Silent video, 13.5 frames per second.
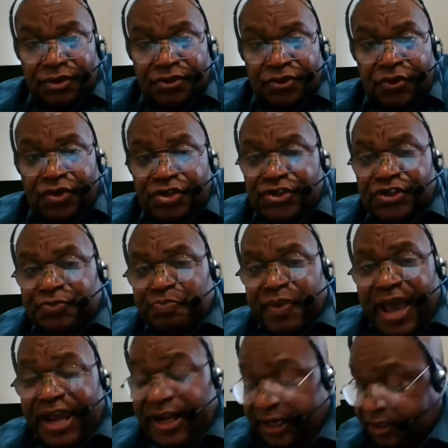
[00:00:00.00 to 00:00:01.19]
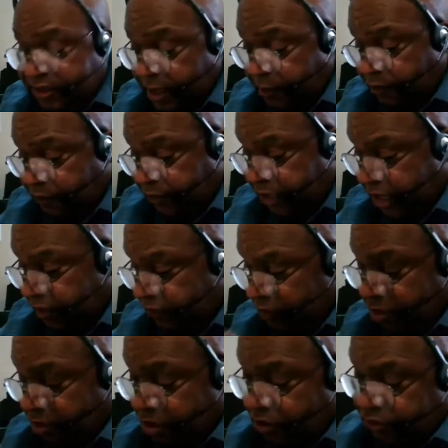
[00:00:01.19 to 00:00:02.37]
So this is panic time for David,
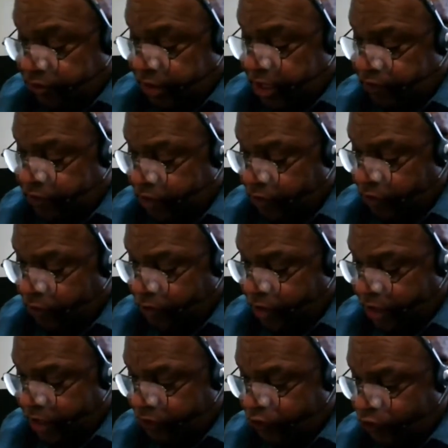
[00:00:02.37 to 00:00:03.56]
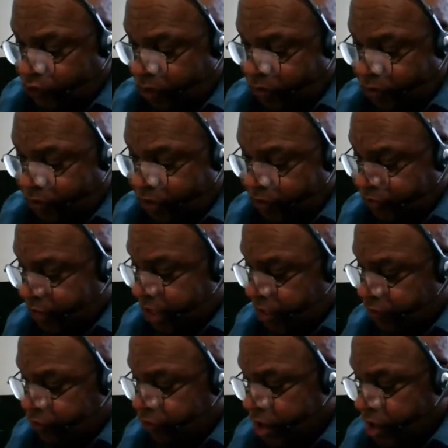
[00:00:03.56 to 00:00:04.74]
because David knew he had trouble on his
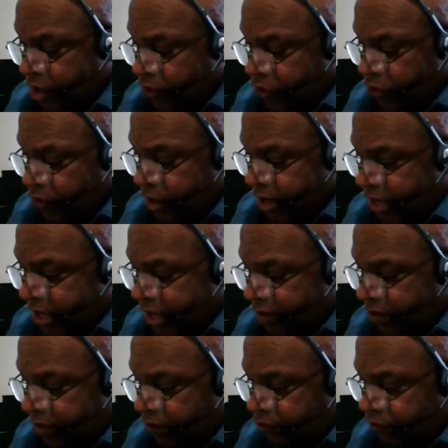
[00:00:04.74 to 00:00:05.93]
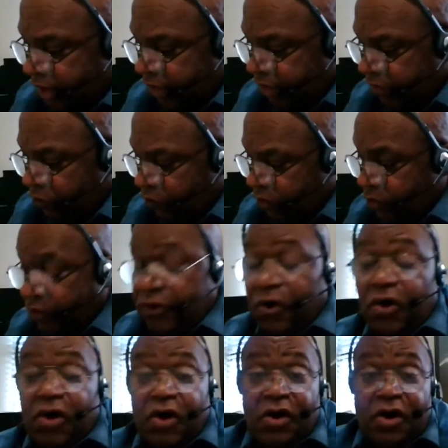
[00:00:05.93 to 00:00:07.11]
hands. Uriah had been fighting. We don't know
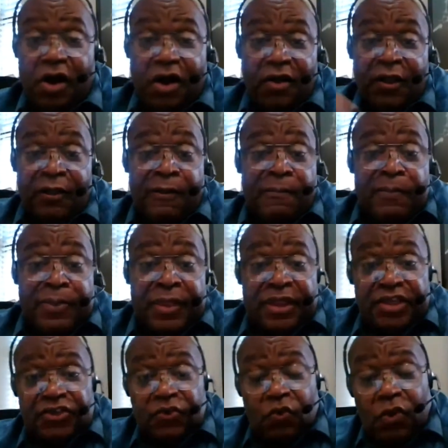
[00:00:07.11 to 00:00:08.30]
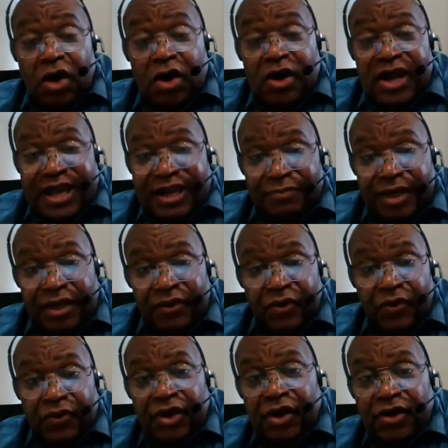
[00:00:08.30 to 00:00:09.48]
how long this war had been
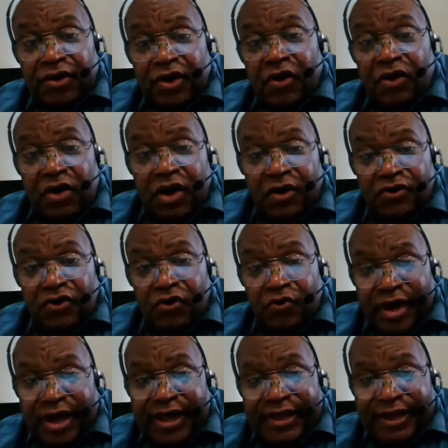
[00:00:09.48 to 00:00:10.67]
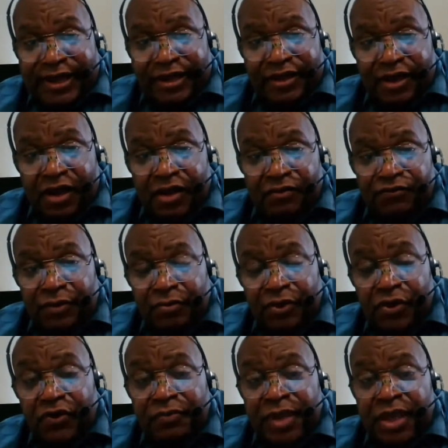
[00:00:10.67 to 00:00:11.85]
going on, how long Uriah had gone from
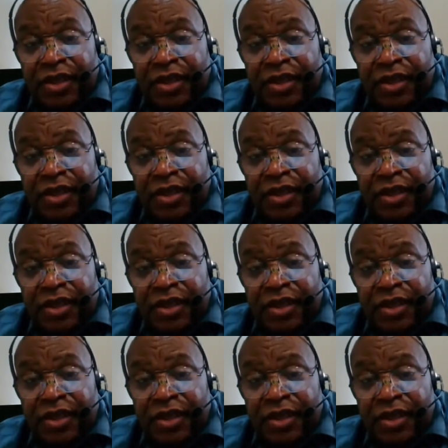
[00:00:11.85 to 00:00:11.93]
home.